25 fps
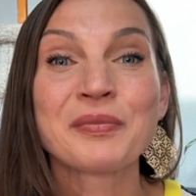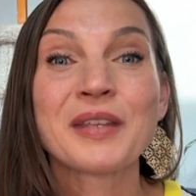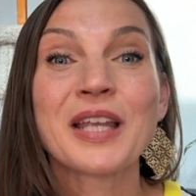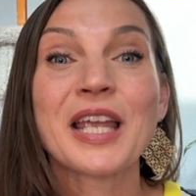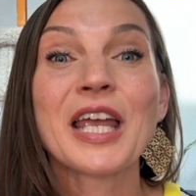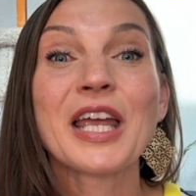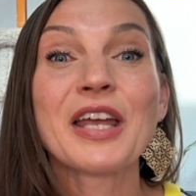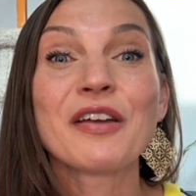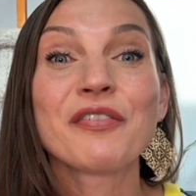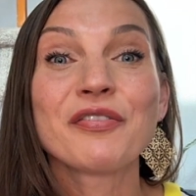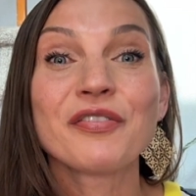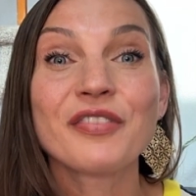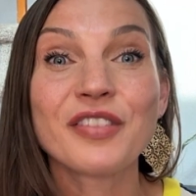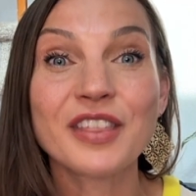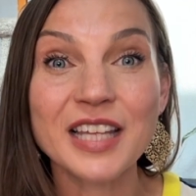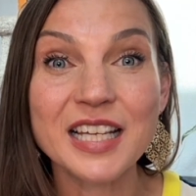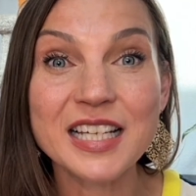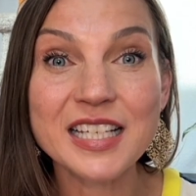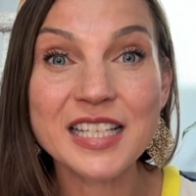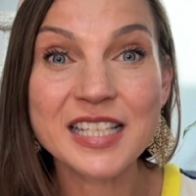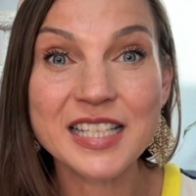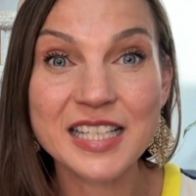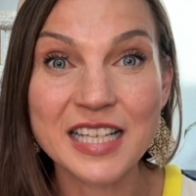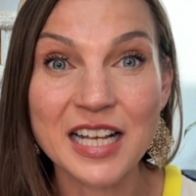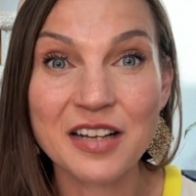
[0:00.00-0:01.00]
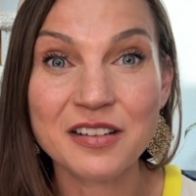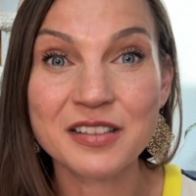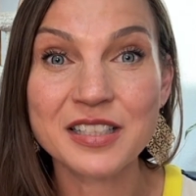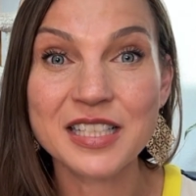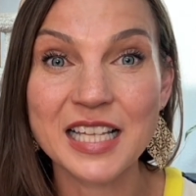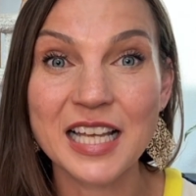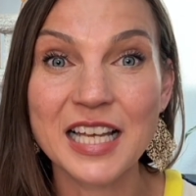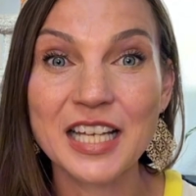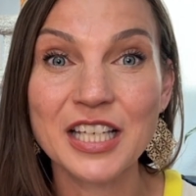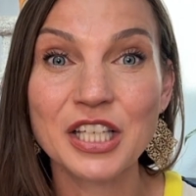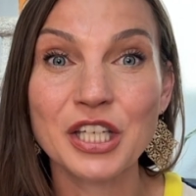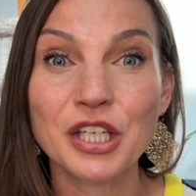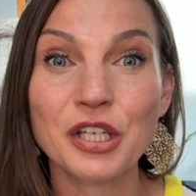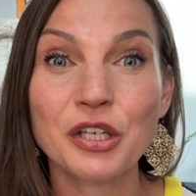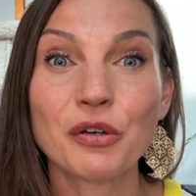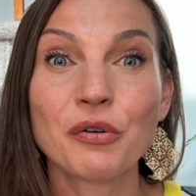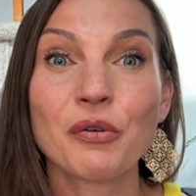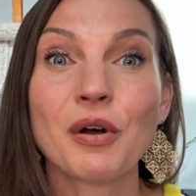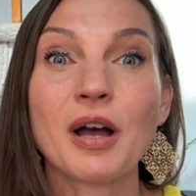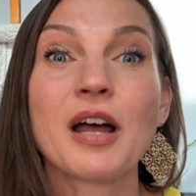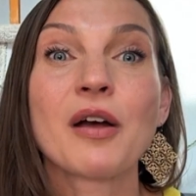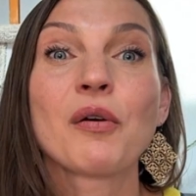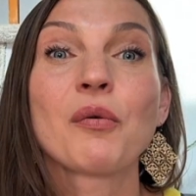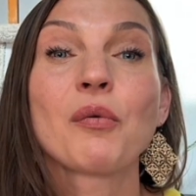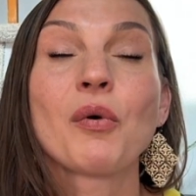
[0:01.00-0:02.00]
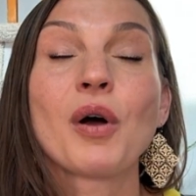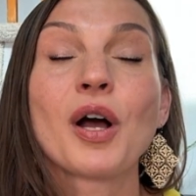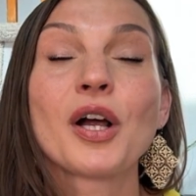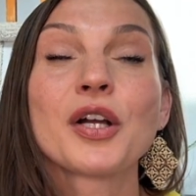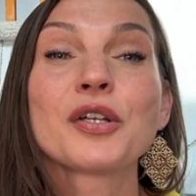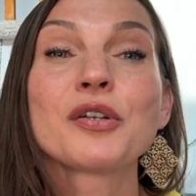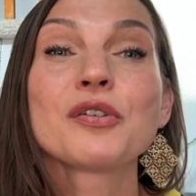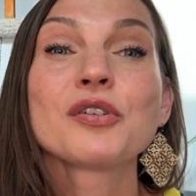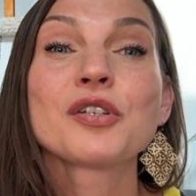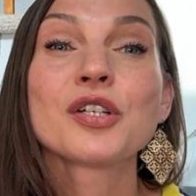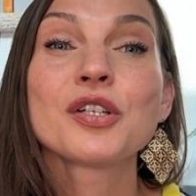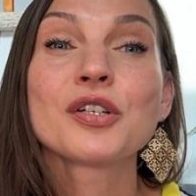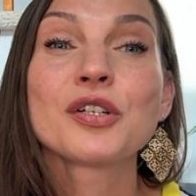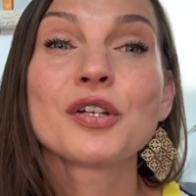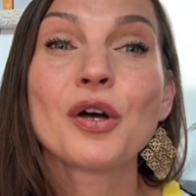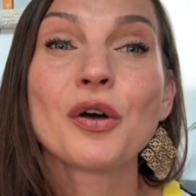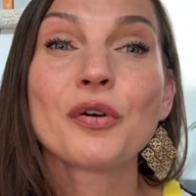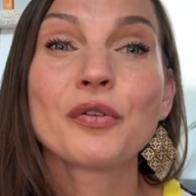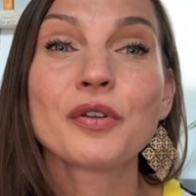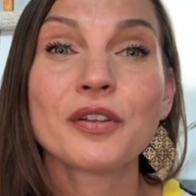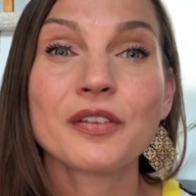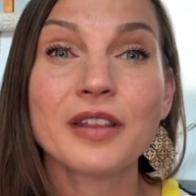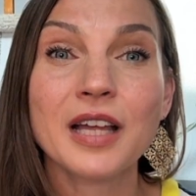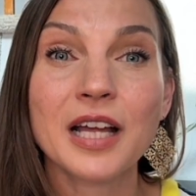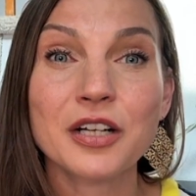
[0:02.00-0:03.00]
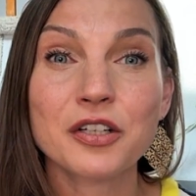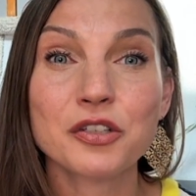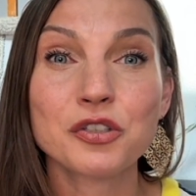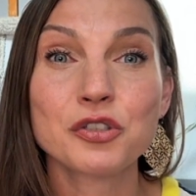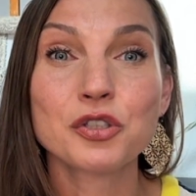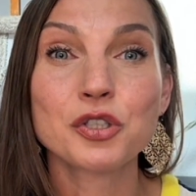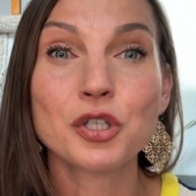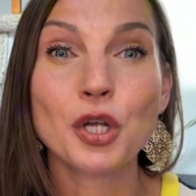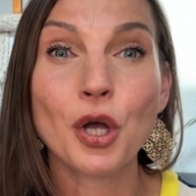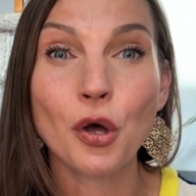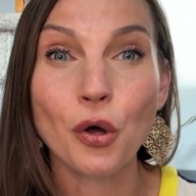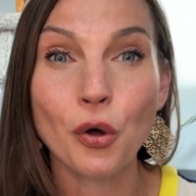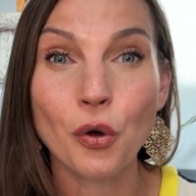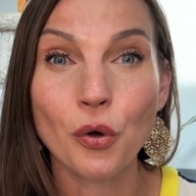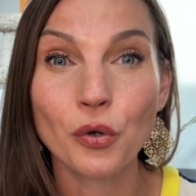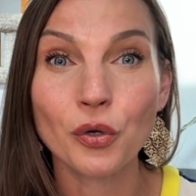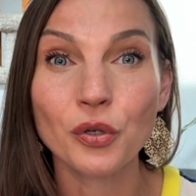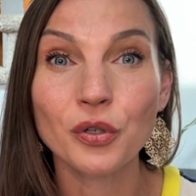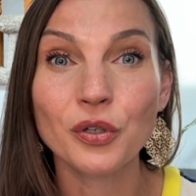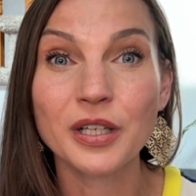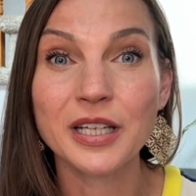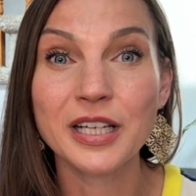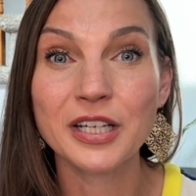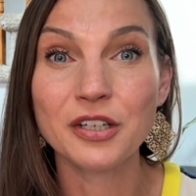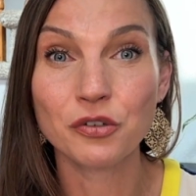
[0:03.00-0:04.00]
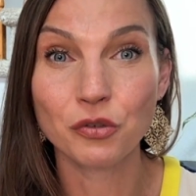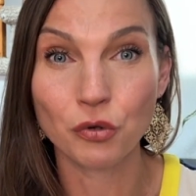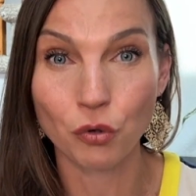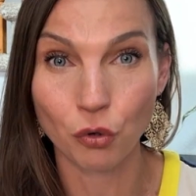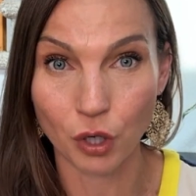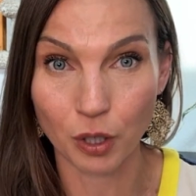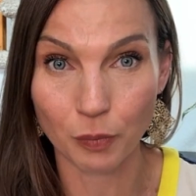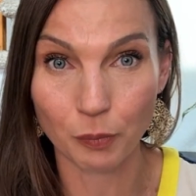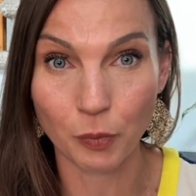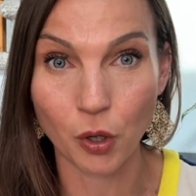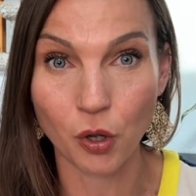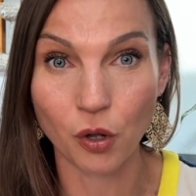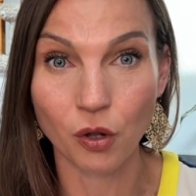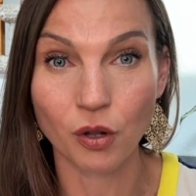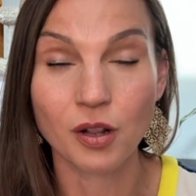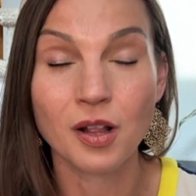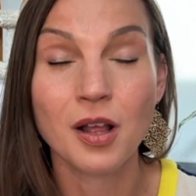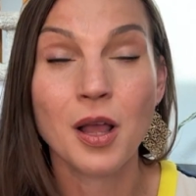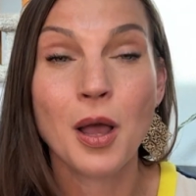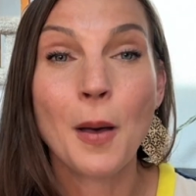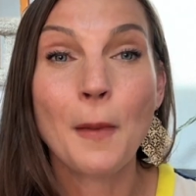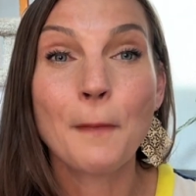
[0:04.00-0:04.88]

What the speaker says: If this sounds like you, I want you to know that that is totally normal.